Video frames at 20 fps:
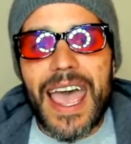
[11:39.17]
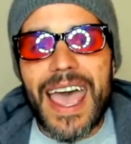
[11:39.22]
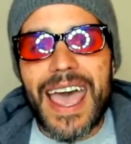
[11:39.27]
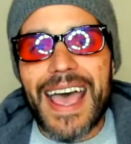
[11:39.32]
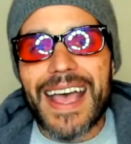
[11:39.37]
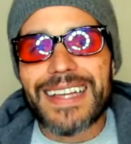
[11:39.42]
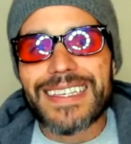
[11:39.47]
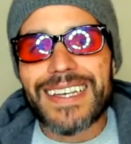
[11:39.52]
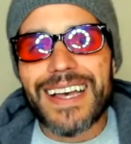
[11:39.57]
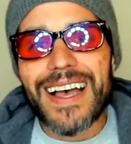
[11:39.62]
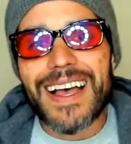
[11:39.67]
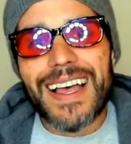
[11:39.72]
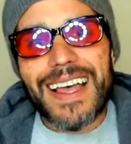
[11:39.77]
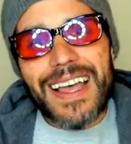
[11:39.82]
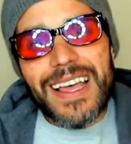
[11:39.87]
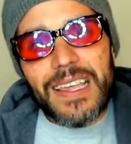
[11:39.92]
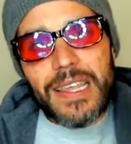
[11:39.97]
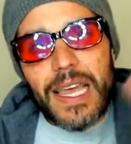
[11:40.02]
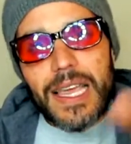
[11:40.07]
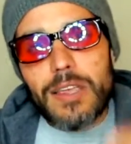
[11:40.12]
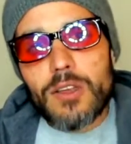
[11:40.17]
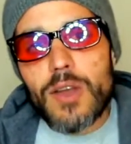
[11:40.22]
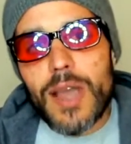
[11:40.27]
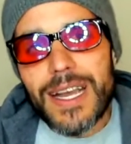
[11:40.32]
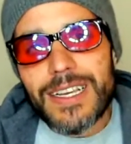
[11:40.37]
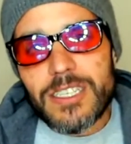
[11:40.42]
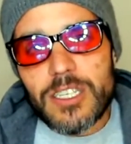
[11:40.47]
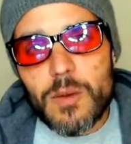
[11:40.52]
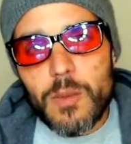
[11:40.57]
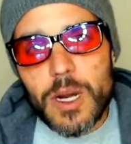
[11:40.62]
And thank you
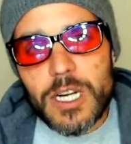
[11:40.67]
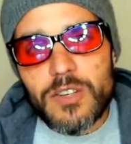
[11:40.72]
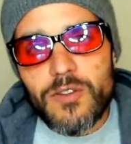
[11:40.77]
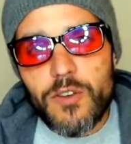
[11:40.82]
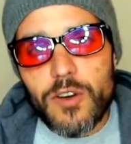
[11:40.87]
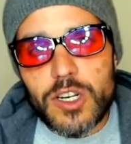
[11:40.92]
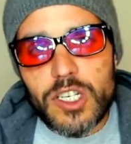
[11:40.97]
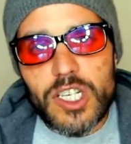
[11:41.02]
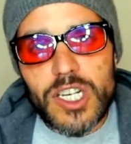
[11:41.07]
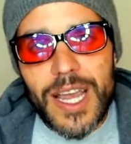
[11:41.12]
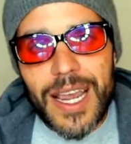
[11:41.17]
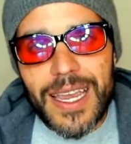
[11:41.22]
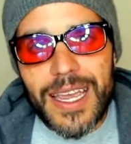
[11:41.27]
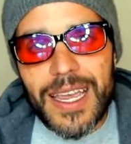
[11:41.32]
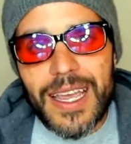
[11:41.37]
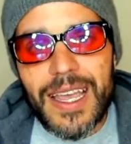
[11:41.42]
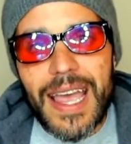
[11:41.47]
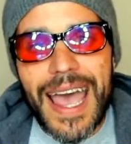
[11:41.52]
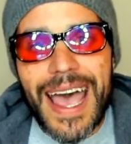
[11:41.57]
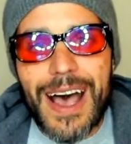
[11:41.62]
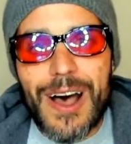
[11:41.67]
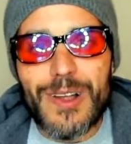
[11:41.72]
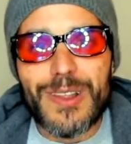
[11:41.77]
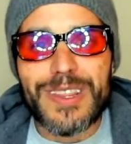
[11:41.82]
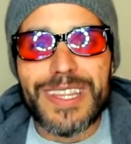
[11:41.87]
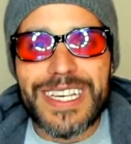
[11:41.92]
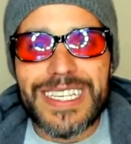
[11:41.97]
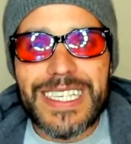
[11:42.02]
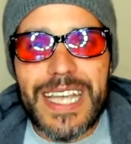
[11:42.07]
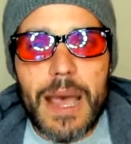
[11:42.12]
guys so much for checking
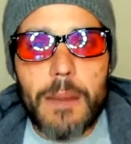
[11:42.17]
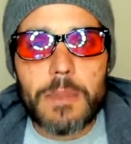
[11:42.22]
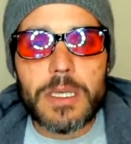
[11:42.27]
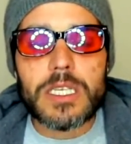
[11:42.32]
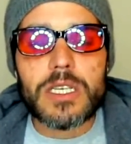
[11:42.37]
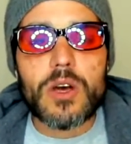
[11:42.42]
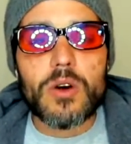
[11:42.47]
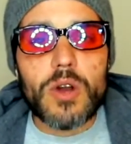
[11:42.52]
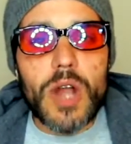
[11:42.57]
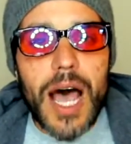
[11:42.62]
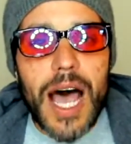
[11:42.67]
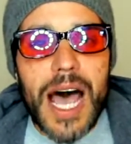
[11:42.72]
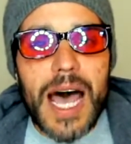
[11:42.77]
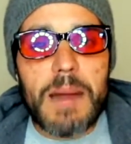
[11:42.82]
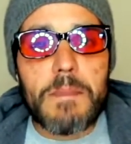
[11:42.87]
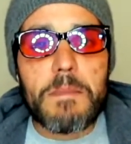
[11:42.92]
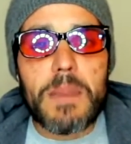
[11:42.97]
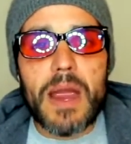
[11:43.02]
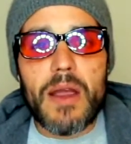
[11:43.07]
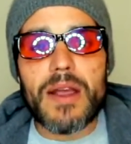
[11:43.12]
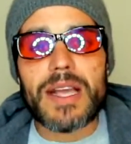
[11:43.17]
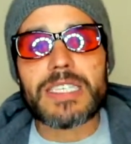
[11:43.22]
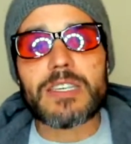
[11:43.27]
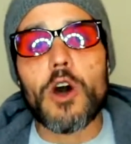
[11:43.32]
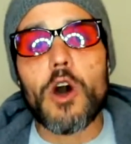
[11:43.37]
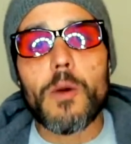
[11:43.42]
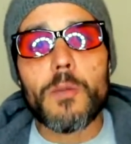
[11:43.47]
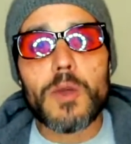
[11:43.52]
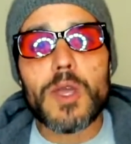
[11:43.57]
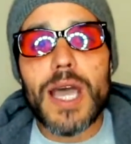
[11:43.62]
out this episode on bearings.
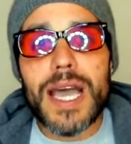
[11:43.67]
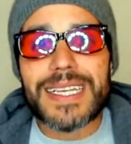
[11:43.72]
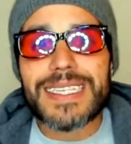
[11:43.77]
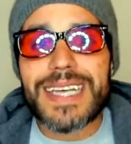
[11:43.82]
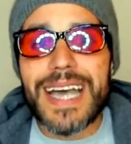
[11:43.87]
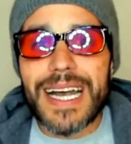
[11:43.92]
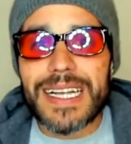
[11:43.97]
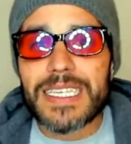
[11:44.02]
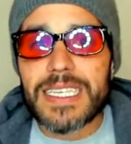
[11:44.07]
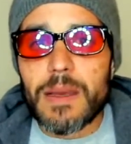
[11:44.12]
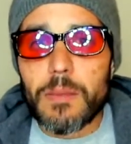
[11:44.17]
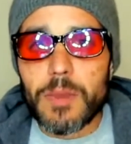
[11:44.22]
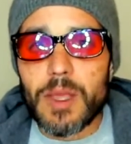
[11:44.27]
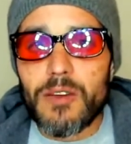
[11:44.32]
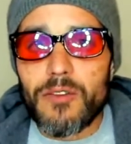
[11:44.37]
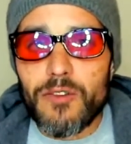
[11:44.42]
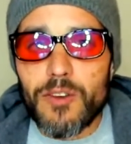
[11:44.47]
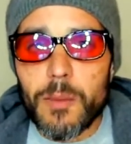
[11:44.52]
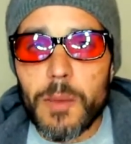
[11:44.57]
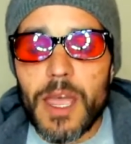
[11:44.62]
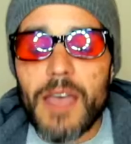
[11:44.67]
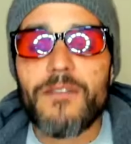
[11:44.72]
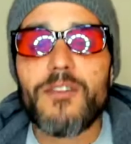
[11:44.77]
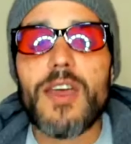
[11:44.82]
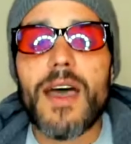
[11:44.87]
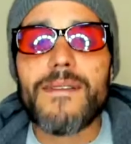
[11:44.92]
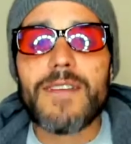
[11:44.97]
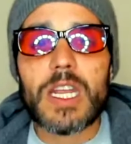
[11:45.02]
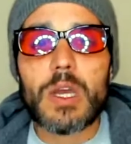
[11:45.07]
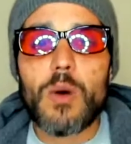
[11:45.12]
I hope you guys got something from it.
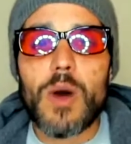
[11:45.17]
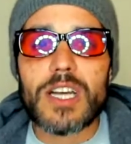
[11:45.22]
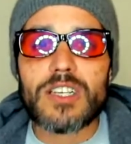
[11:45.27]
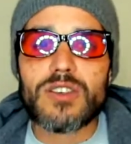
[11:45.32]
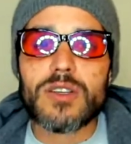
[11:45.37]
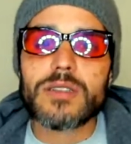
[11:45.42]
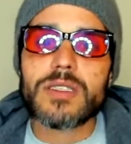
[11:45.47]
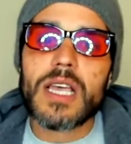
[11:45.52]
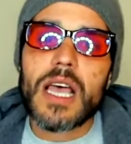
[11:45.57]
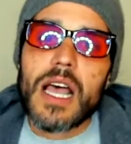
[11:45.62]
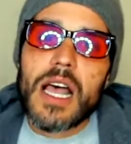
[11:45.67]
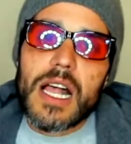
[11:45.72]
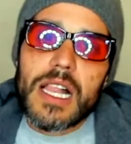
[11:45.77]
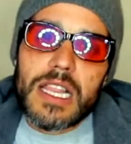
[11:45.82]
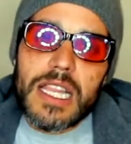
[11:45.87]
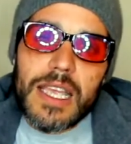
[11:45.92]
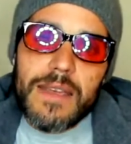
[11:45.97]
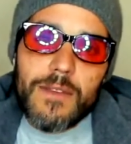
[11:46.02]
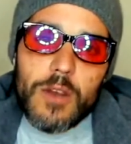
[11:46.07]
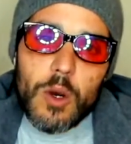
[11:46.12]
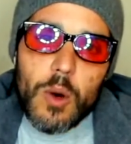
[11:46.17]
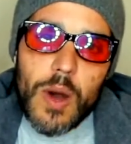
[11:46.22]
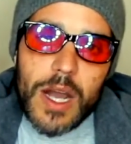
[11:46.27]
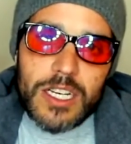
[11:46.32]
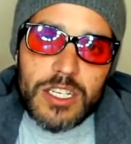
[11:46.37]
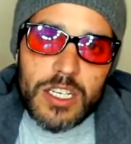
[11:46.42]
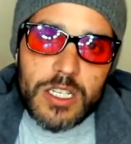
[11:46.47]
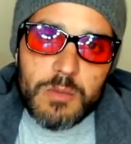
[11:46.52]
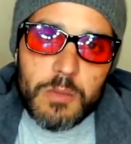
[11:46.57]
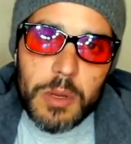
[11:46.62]
If you have any questions, leave your
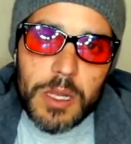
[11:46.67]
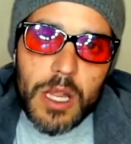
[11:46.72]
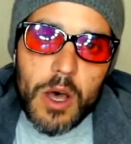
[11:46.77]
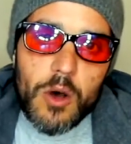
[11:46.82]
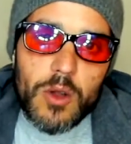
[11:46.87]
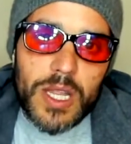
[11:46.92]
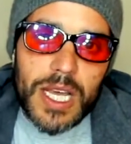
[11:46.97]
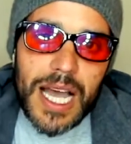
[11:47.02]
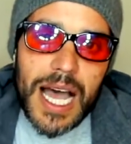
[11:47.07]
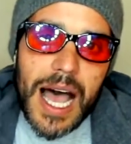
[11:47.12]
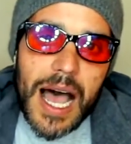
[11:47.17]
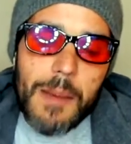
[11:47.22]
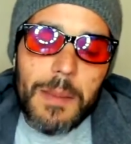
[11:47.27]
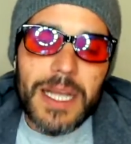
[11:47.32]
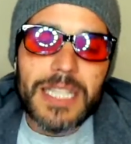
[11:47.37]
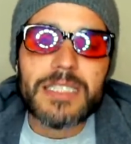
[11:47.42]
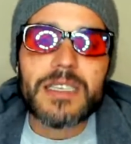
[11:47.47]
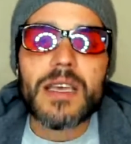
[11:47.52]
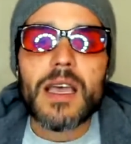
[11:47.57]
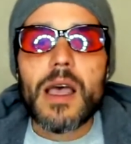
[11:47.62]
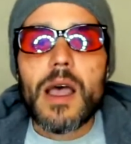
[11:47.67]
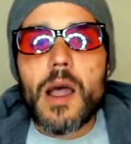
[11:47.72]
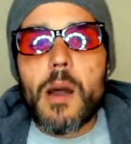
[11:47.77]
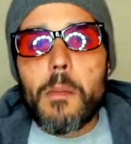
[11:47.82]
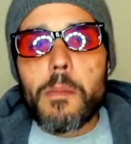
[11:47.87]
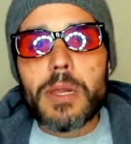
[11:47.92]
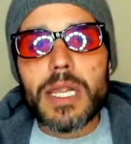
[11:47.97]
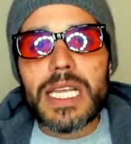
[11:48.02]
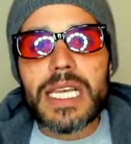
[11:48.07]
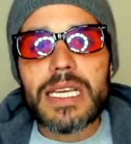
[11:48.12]
questions below in the comments.
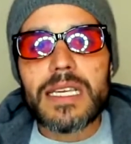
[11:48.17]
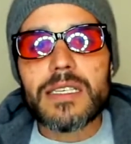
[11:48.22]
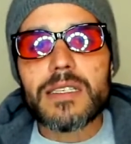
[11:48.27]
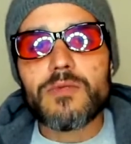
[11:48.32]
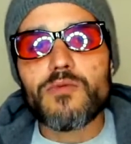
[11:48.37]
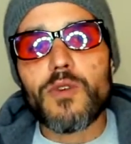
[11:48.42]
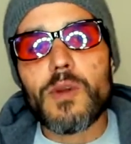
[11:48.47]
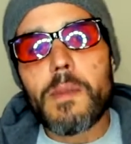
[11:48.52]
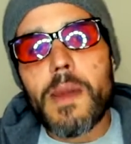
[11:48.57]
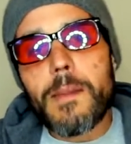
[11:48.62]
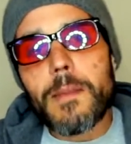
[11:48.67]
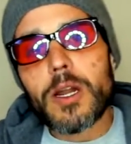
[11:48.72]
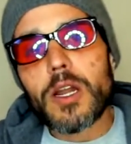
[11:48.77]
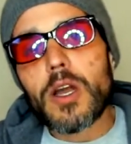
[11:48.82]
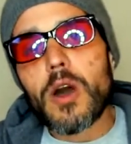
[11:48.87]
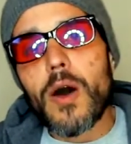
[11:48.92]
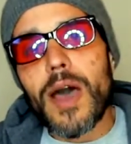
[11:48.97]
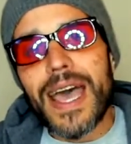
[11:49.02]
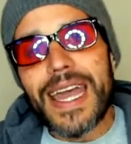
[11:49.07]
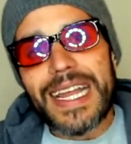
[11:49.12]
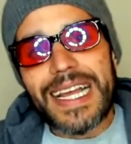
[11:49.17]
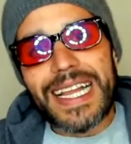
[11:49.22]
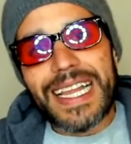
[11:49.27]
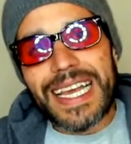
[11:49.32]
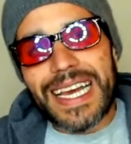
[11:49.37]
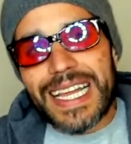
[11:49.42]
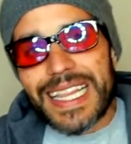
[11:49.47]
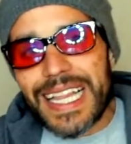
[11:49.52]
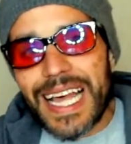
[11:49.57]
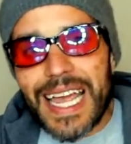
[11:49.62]
Please remember to go ahead and
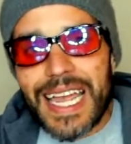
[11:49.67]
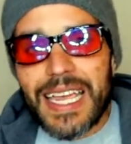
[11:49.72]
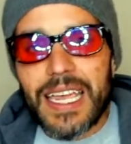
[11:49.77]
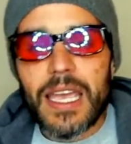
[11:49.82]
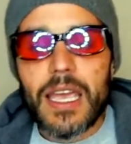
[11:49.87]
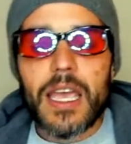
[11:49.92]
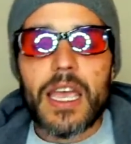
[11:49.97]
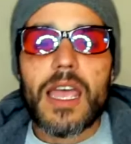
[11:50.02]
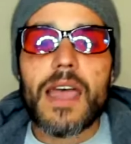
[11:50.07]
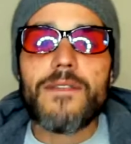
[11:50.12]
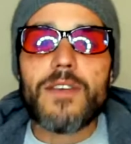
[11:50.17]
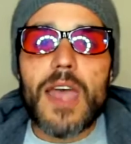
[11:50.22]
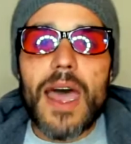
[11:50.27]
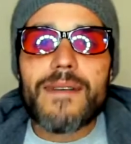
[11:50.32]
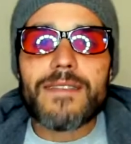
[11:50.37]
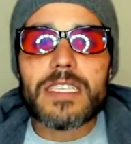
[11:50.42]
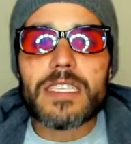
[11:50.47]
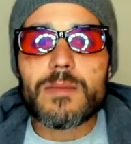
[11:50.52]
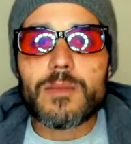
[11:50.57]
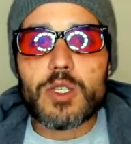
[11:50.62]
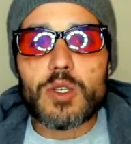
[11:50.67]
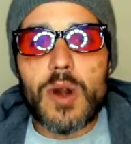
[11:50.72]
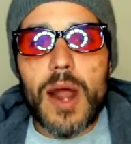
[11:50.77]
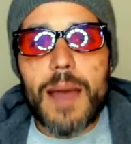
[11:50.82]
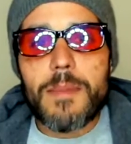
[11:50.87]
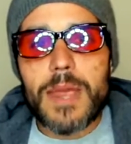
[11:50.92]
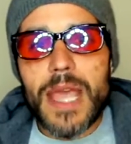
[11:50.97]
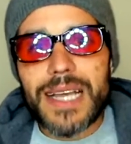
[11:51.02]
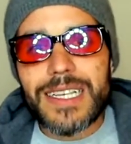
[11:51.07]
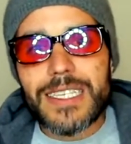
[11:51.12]
click like. If you haven't
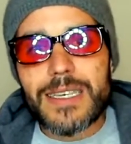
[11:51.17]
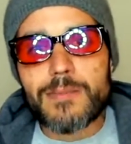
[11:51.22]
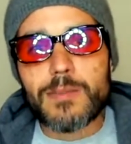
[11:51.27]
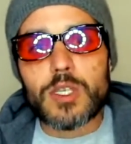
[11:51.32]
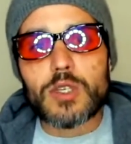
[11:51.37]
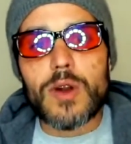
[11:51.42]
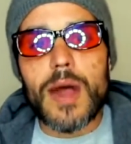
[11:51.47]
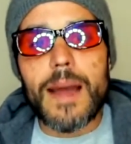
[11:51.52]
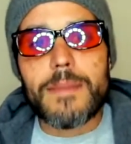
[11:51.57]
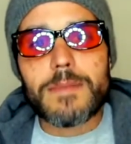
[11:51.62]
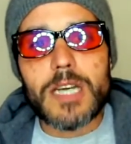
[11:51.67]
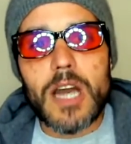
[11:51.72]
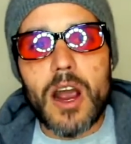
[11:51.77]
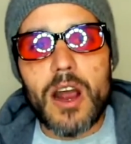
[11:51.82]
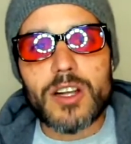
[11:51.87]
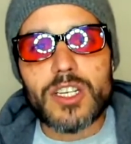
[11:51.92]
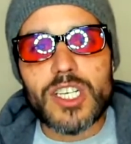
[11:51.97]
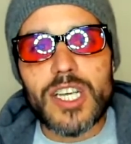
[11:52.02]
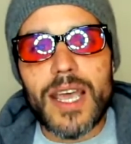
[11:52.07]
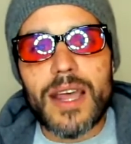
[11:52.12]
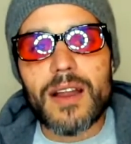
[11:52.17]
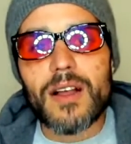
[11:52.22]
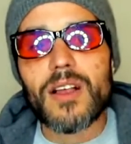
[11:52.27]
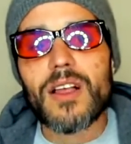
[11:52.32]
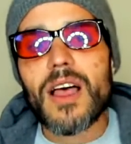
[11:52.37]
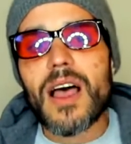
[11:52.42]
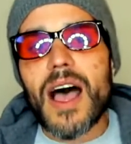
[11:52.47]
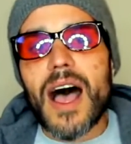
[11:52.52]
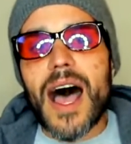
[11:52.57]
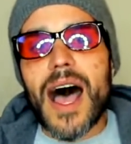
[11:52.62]
subscribed yet, subscribe to our channel.